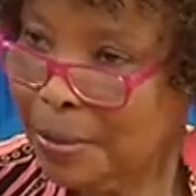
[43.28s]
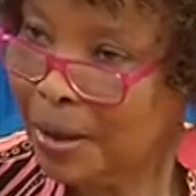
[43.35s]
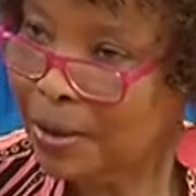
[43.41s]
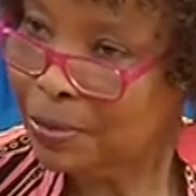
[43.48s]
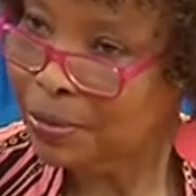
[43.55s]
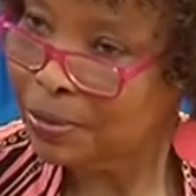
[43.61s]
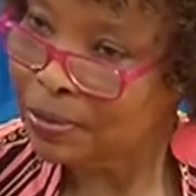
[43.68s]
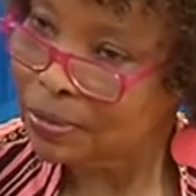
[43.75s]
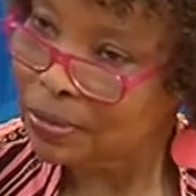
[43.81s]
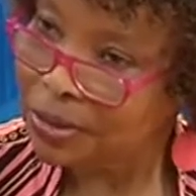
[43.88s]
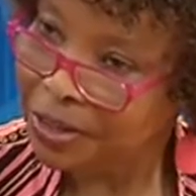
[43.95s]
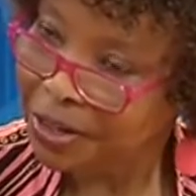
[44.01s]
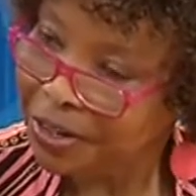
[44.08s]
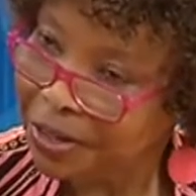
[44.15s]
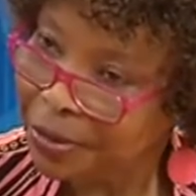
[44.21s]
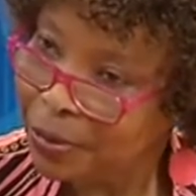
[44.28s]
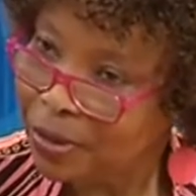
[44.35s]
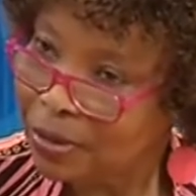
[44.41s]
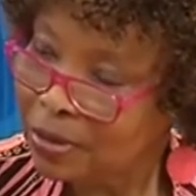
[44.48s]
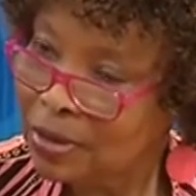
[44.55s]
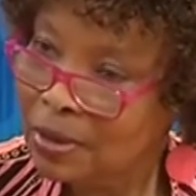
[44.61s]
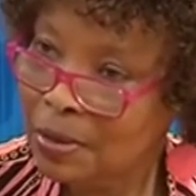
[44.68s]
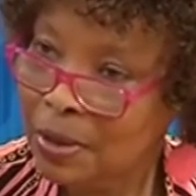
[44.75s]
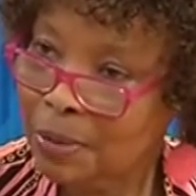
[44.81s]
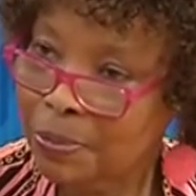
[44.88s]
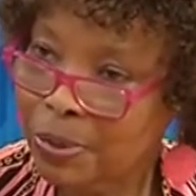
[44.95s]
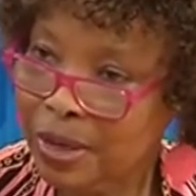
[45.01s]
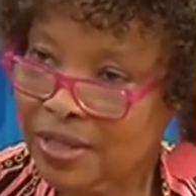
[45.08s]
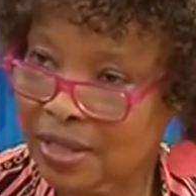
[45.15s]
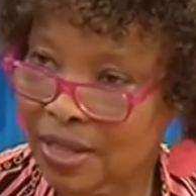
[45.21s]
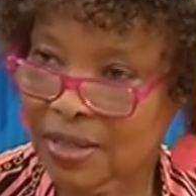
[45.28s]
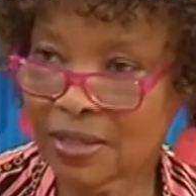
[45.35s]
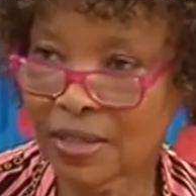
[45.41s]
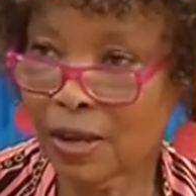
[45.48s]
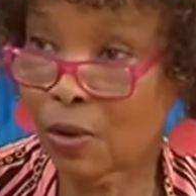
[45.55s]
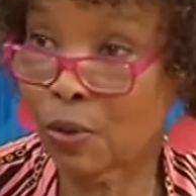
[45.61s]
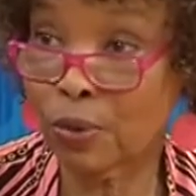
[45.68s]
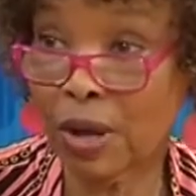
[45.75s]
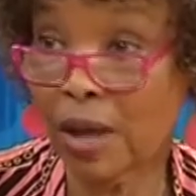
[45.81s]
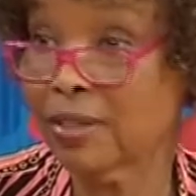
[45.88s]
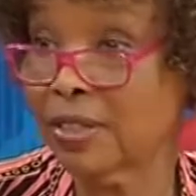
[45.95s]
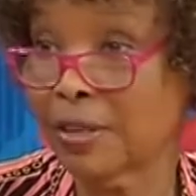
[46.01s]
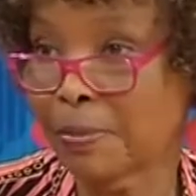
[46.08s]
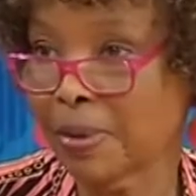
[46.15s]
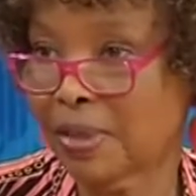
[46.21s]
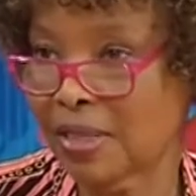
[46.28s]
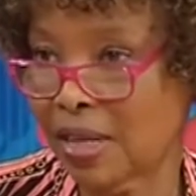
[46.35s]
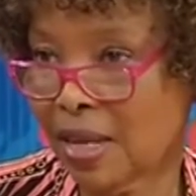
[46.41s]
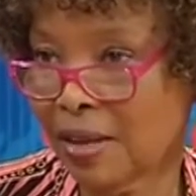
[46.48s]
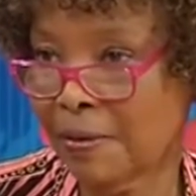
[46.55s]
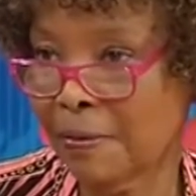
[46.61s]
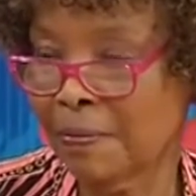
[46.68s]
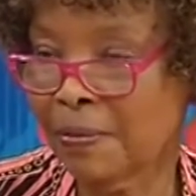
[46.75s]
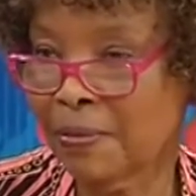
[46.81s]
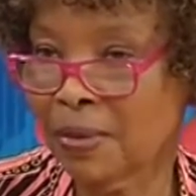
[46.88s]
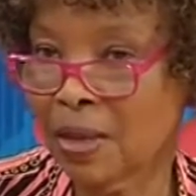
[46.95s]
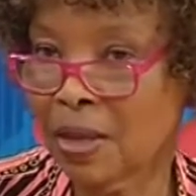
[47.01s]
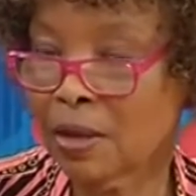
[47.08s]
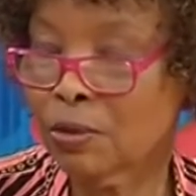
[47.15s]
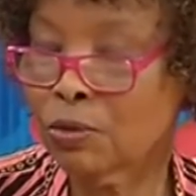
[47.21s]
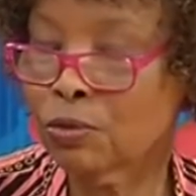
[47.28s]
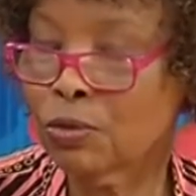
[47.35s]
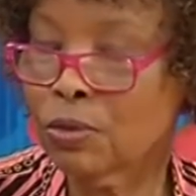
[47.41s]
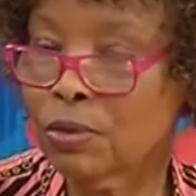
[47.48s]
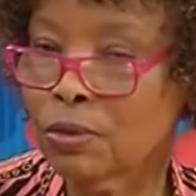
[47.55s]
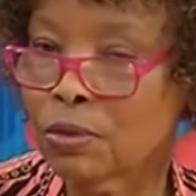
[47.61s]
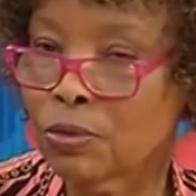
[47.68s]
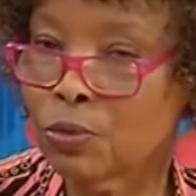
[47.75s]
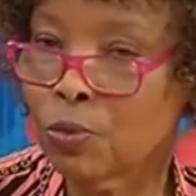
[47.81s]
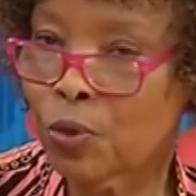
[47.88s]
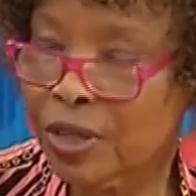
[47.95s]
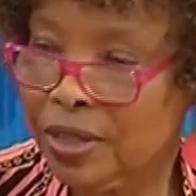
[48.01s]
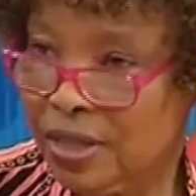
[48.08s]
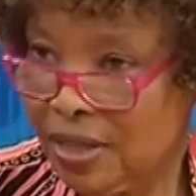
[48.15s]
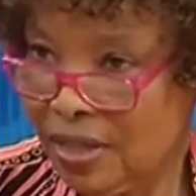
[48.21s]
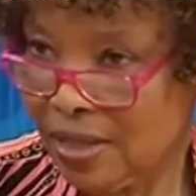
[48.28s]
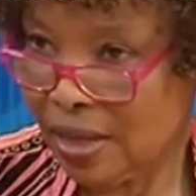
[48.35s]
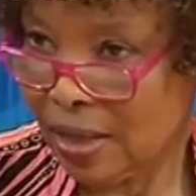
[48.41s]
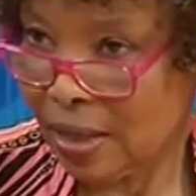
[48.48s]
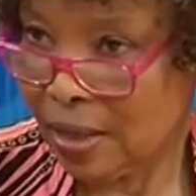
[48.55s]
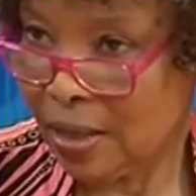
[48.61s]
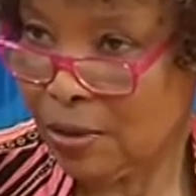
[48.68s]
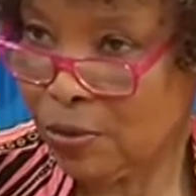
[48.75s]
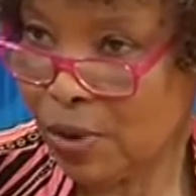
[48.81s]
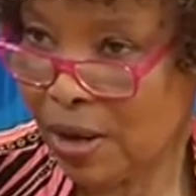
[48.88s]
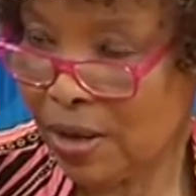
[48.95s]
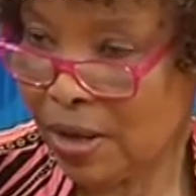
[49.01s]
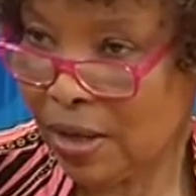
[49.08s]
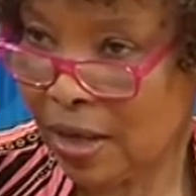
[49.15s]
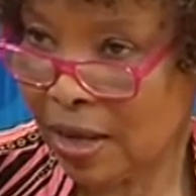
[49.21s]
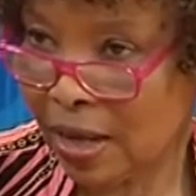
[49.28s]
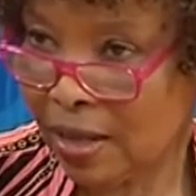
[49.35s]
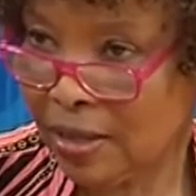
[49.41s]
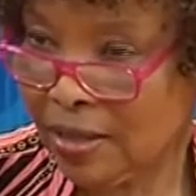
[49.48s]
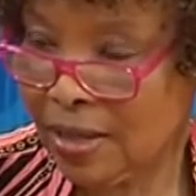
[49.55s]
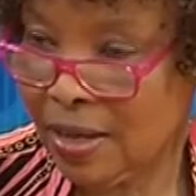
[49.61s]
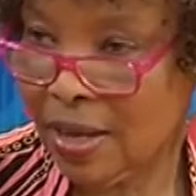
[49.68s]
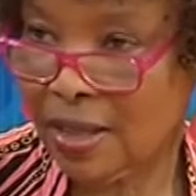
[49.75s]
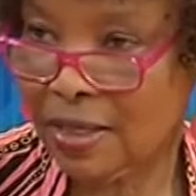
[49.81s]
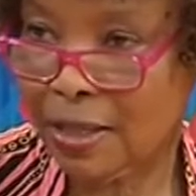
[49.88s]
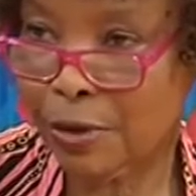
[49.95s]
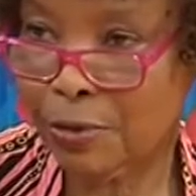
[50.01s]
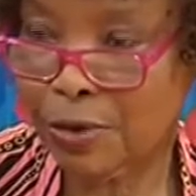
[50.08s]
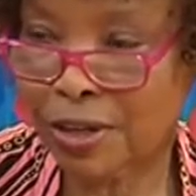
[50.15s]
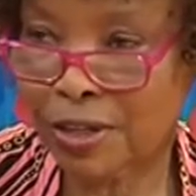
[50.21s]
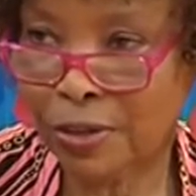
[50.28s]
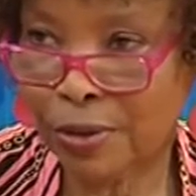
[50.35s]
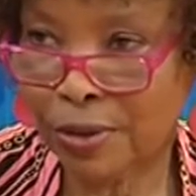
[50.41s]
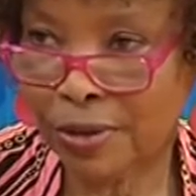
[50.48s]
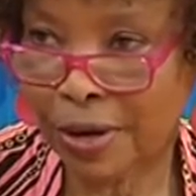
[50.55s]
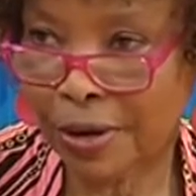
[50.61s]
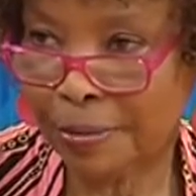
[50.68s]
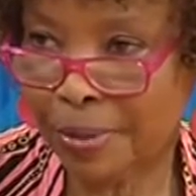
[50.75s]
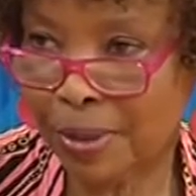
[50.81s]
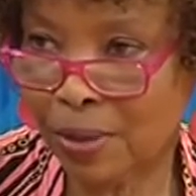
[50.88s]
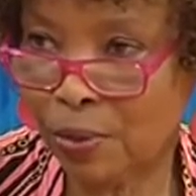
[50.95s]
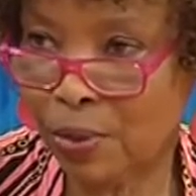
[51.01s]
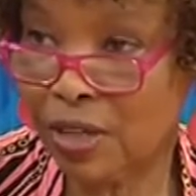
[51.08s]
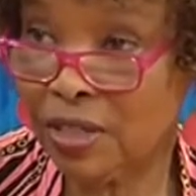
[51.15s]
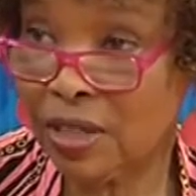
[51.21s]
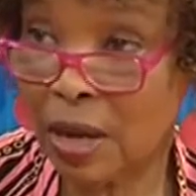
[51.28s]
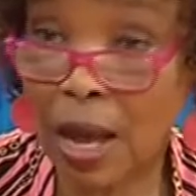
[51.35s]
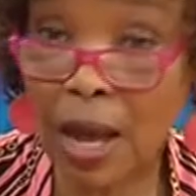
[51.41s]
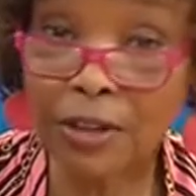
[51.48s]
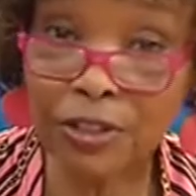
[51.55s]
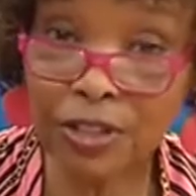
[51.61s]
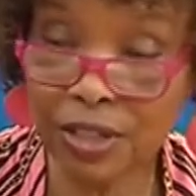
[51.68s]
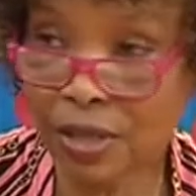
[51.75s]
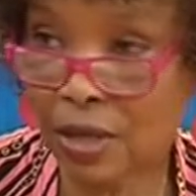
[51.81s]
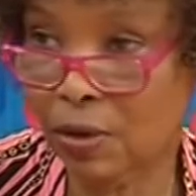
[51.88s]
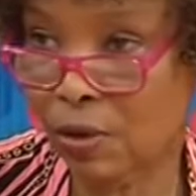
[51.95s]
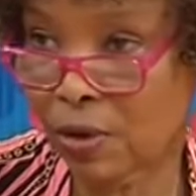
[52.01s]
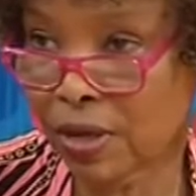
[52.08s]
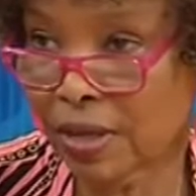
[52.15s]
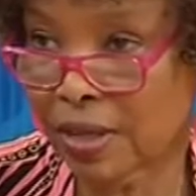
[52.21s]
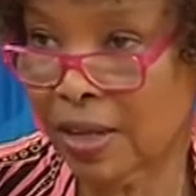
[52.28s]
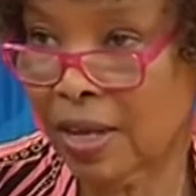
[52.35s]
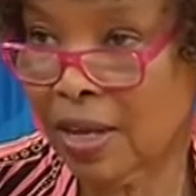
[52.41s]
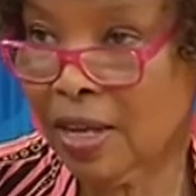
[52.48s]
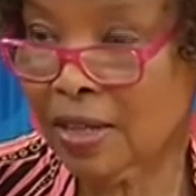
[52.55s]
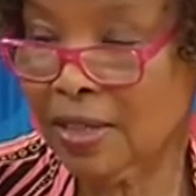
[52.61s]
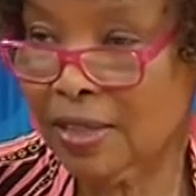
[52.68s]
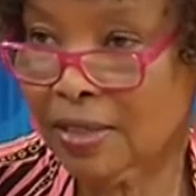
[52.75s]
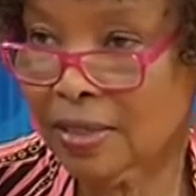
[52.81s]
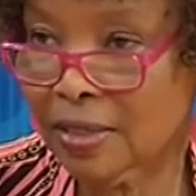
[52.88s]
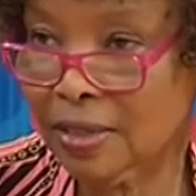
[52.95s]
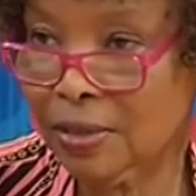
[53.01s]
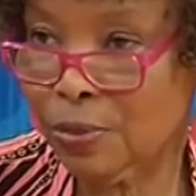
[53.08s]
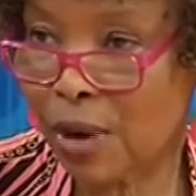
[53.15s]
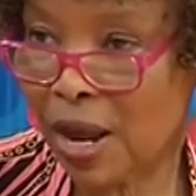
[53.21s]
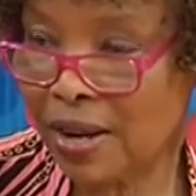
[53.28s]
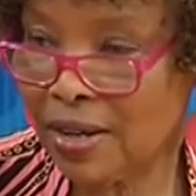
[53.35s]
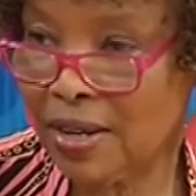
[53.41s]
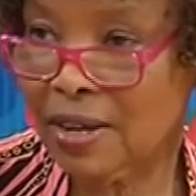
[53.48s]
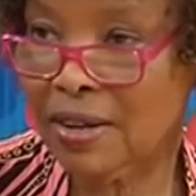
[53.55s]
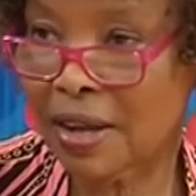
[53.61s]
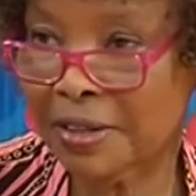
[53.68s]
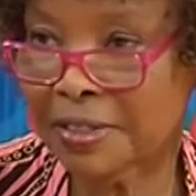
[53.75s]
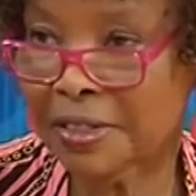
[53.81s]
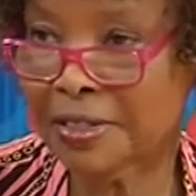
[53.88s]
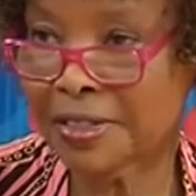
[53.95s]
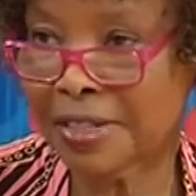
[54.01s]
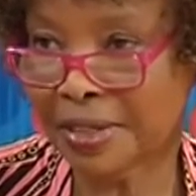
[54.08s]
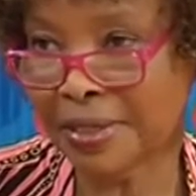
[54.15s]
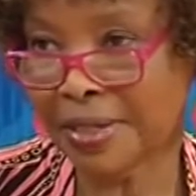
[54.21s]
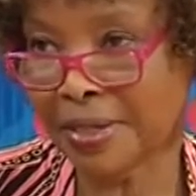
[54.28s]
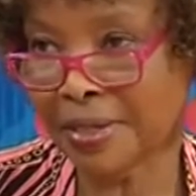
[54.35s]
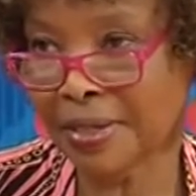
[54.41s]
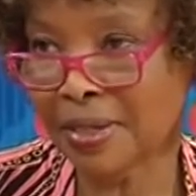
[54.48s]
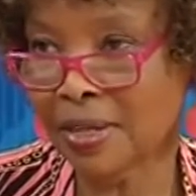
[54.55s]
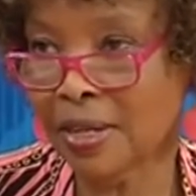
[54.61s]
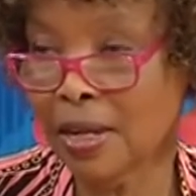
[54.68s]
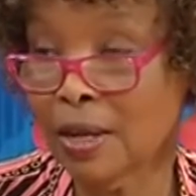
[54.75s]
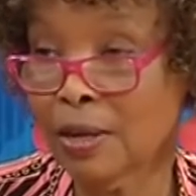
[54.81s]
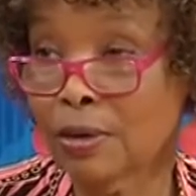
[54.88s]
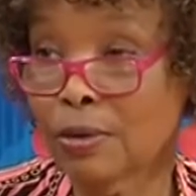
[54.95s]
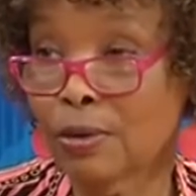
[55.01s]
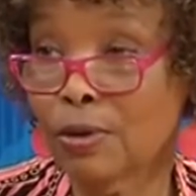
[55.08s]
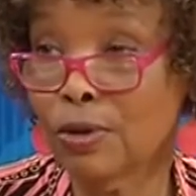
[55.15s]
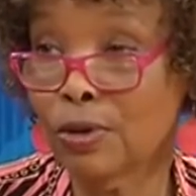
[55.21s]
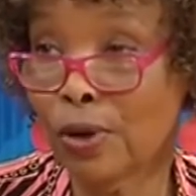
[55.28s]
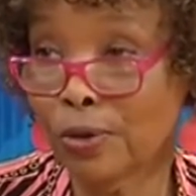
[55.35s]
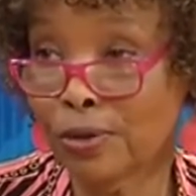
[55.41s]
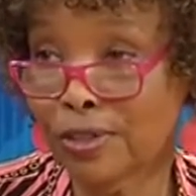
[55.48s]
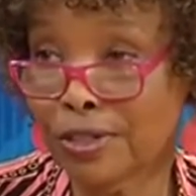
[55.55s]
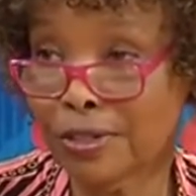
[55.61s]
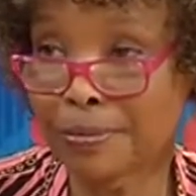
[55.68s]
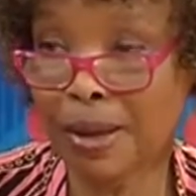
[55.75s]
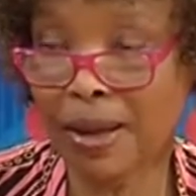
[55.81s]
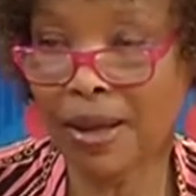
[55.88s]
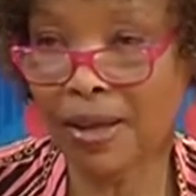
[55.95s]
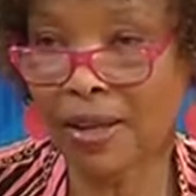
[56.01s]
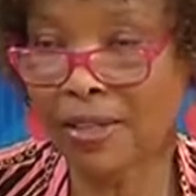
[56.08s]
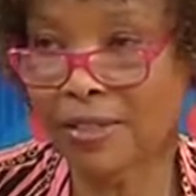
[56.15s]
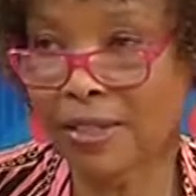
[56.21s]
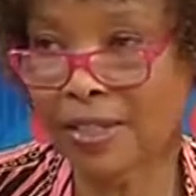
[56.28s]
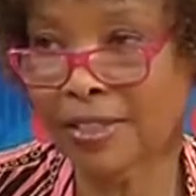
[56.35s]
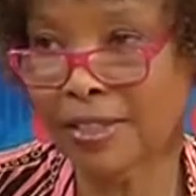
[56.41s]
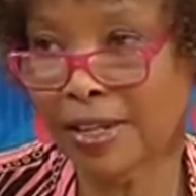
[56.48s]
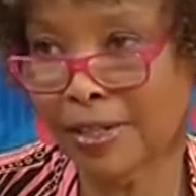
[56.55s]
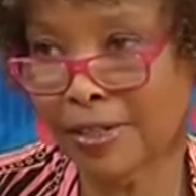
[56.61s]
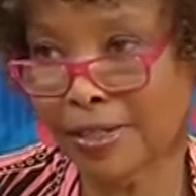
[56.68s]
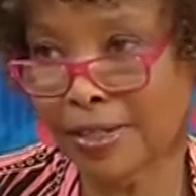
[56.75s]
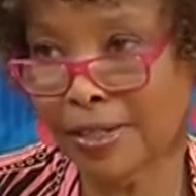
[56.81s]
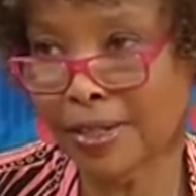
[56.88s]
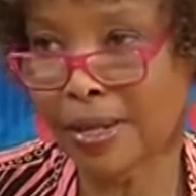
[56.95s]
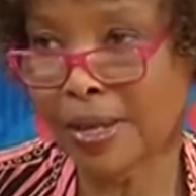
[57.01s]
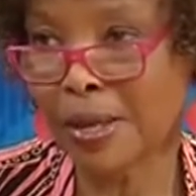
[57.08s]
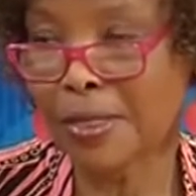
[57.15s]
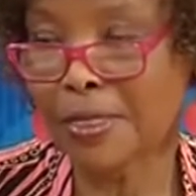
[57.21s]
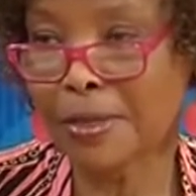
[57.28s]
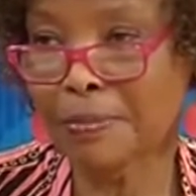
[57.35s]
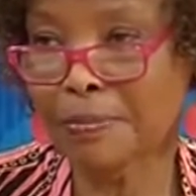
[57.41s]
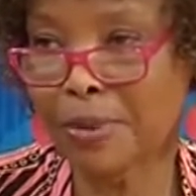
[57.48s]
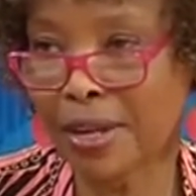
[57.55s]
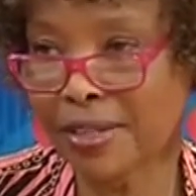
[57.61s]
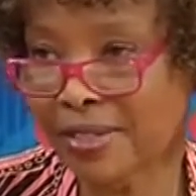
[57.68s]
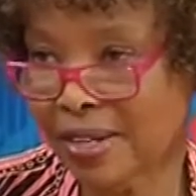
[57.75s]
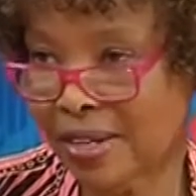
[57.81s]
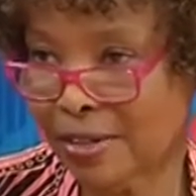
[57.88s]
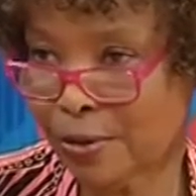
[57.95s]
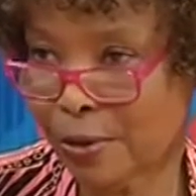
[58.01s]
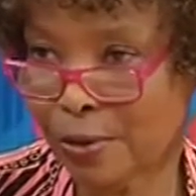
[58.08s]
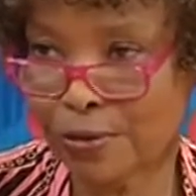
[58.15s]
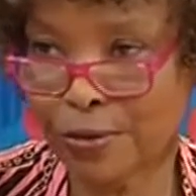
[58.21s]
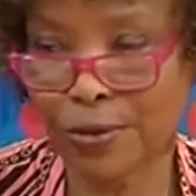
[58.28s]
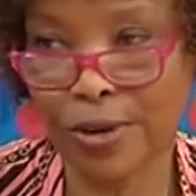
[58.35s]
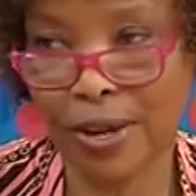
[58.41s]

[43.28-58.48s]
my journey with breast cancer or cancer per se, witnessing Rwanda get the radiotherapy, which actually they're calling Rwanda Cancer Centre, launched by His Excellency, the President of